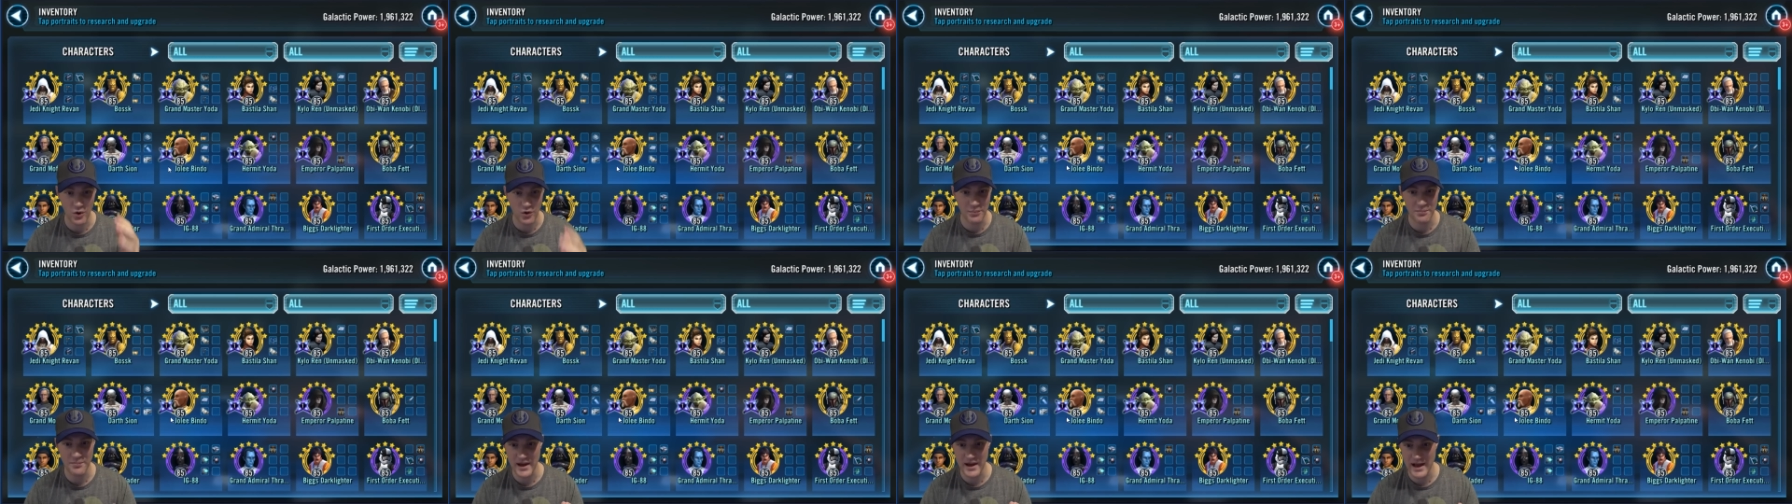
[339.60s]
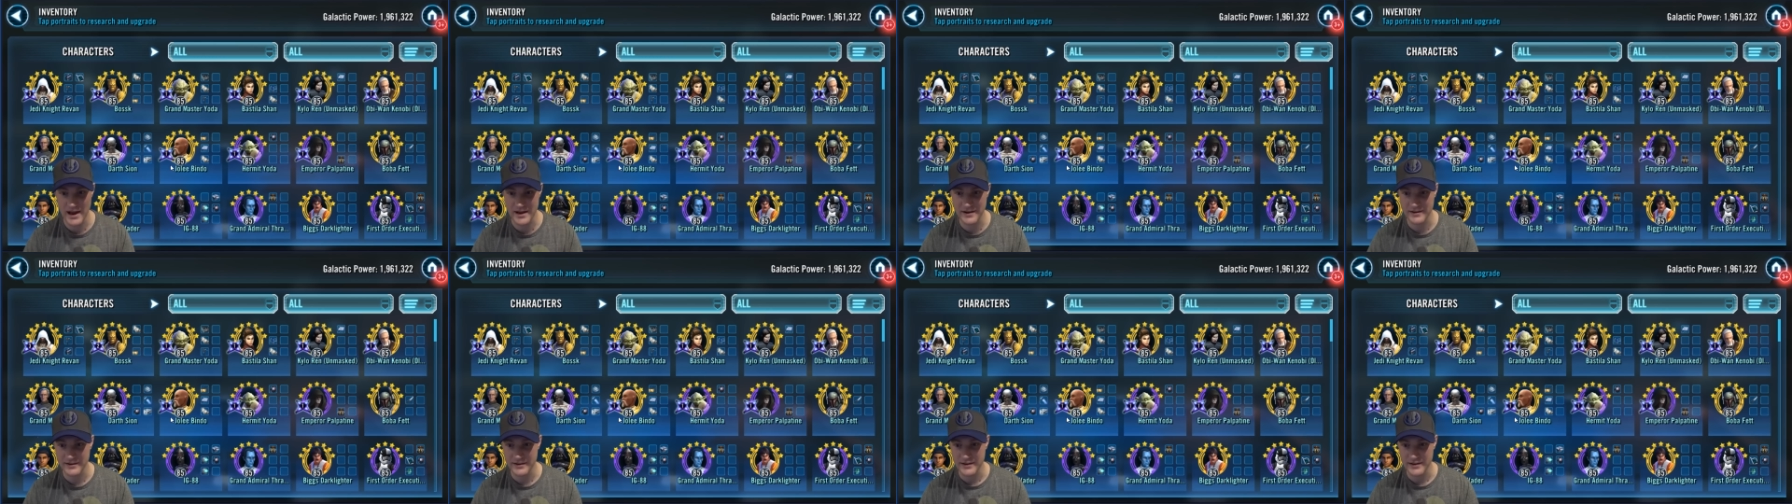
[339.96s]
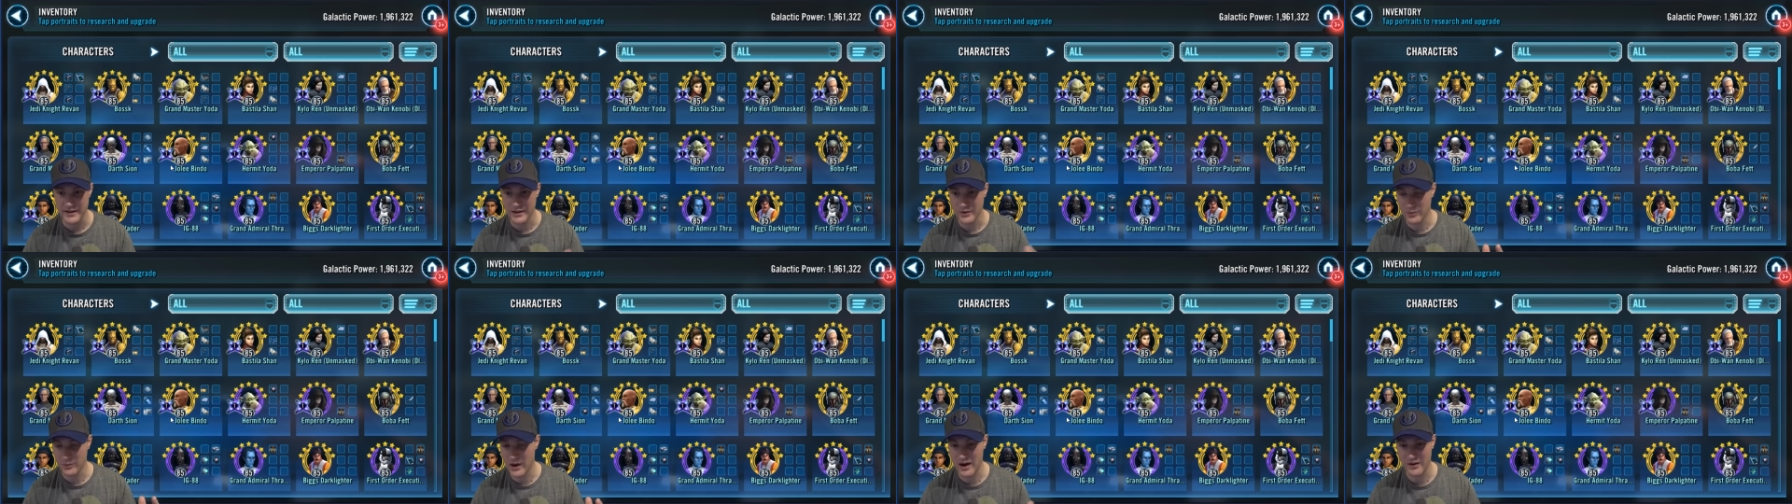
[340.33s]
Old Ben.
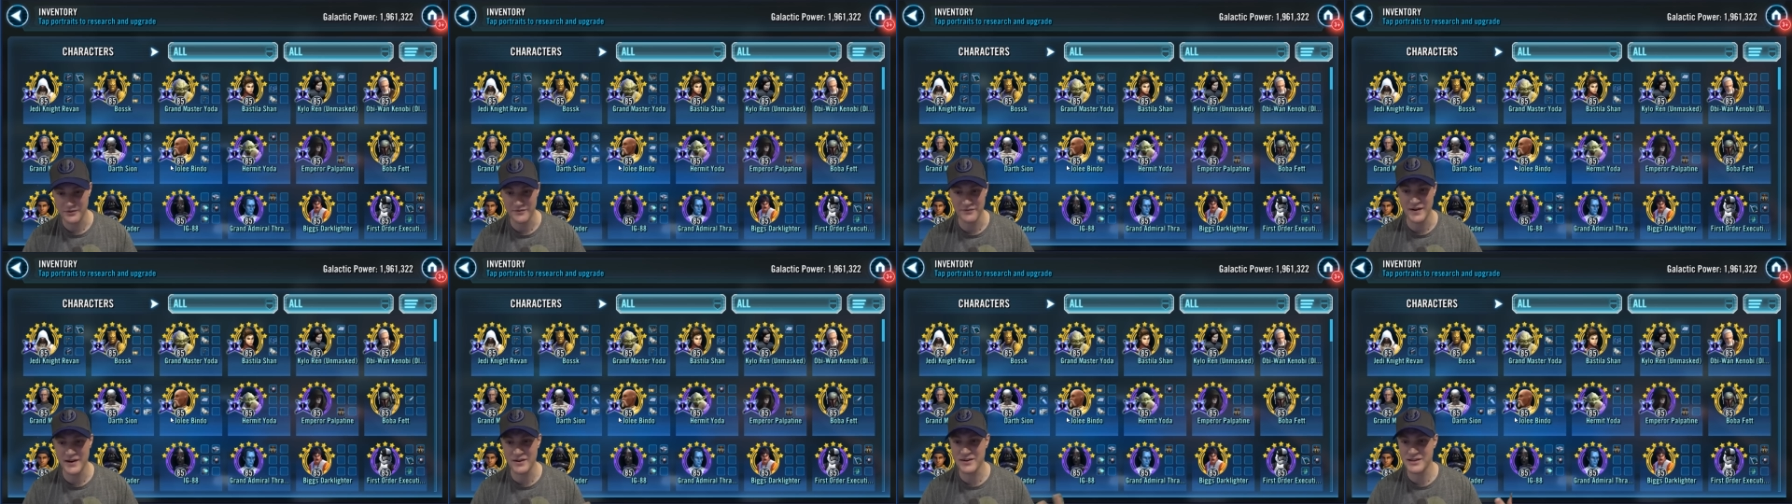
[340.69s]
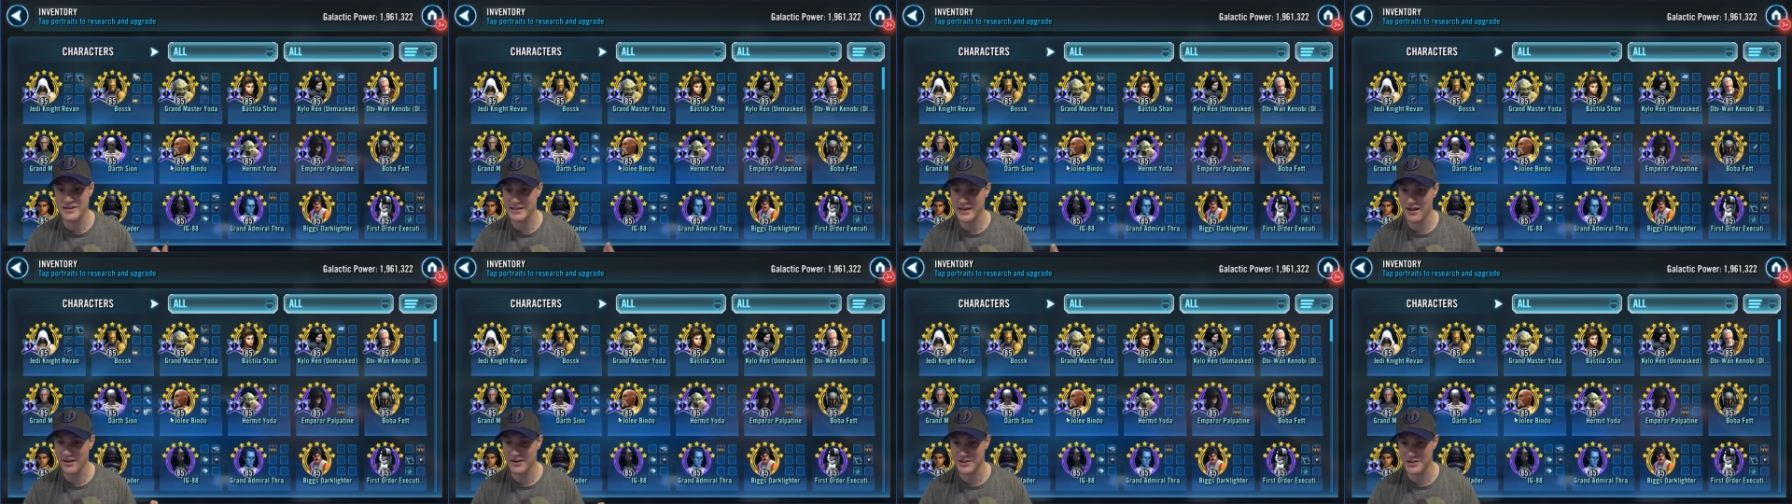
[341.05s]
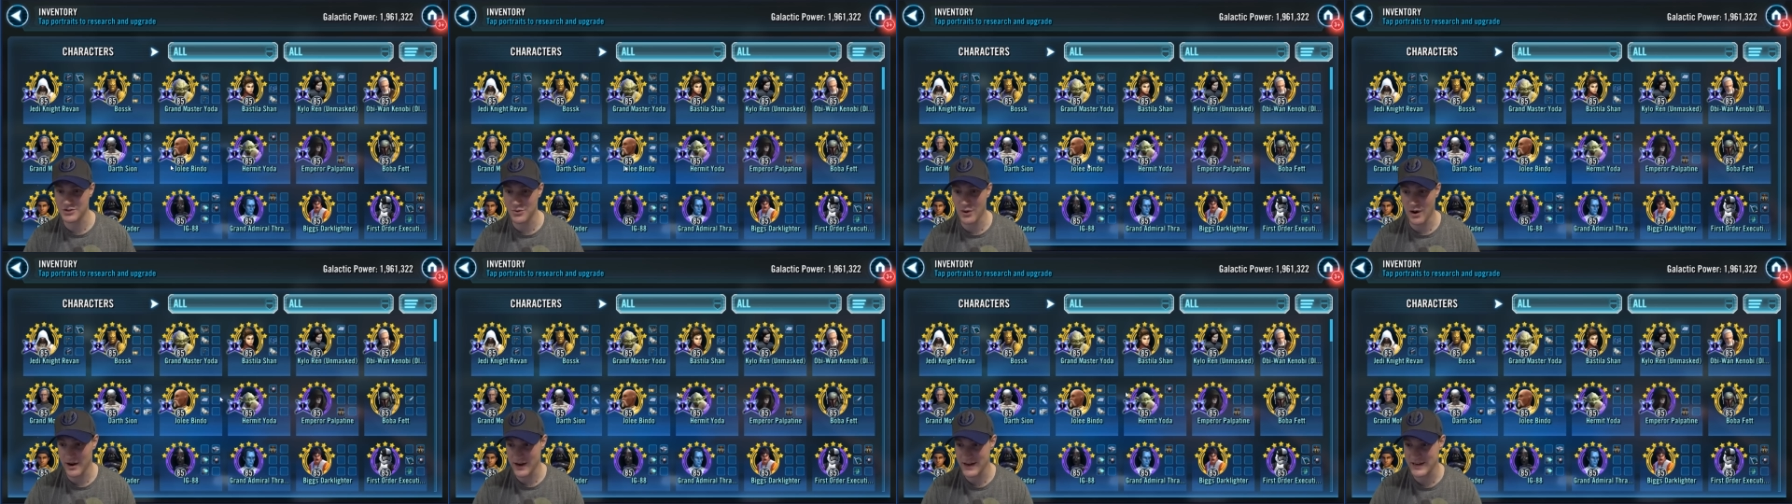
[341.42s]
Wow, very solid
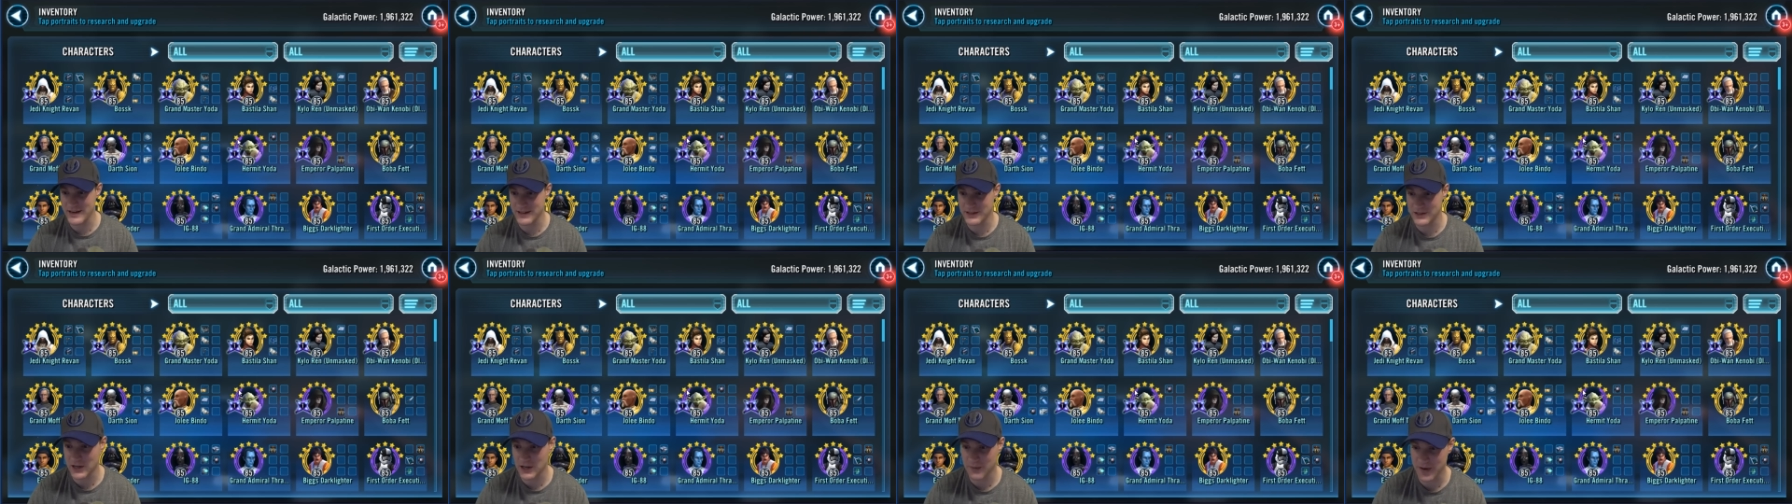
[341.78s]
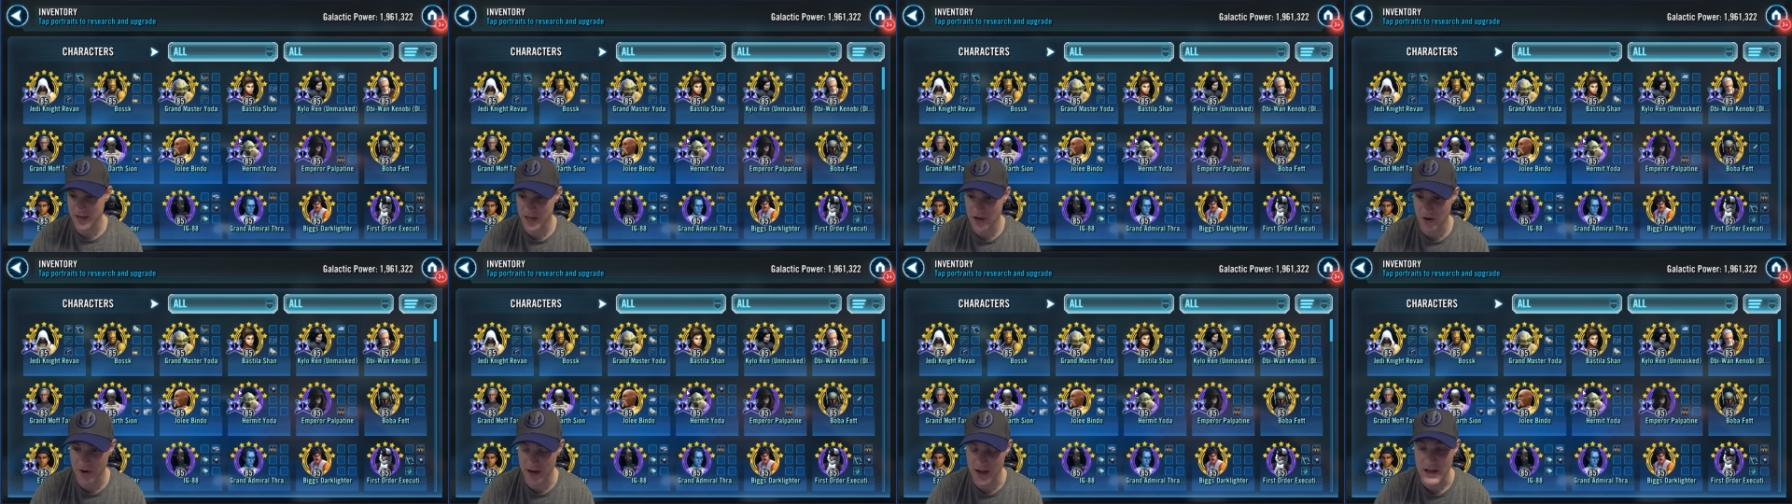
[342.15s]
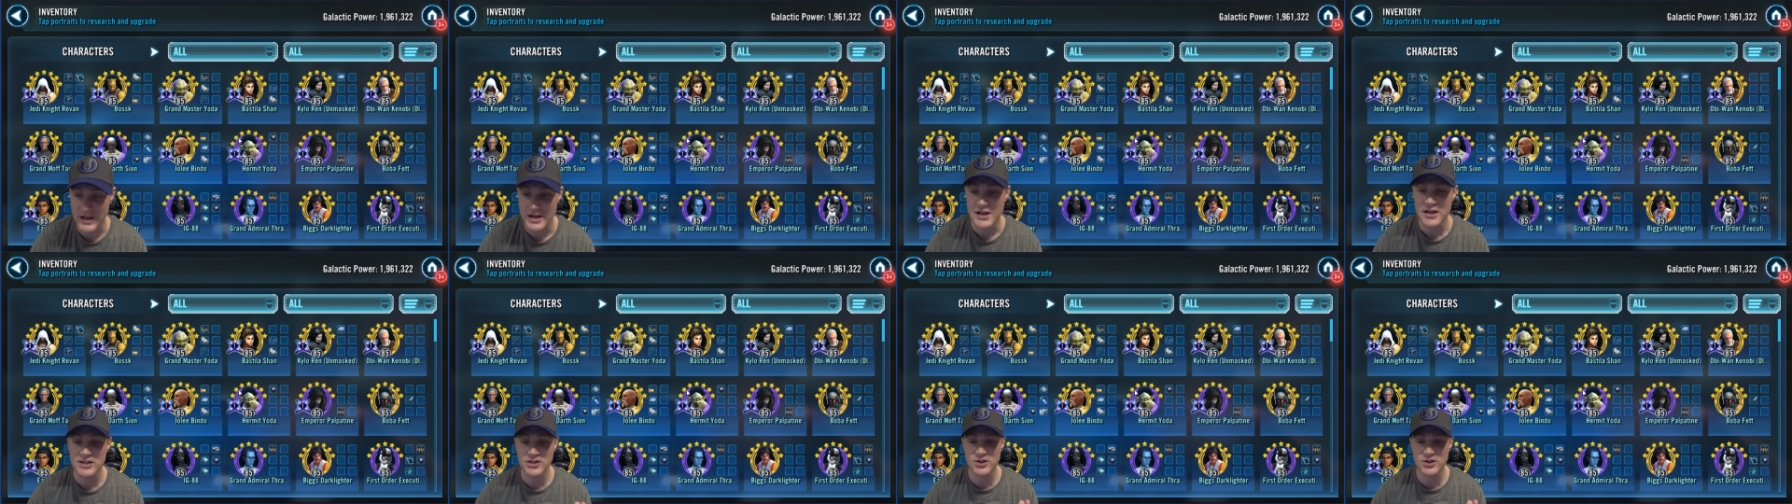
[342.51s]
squad, and he has Hermit Yoda.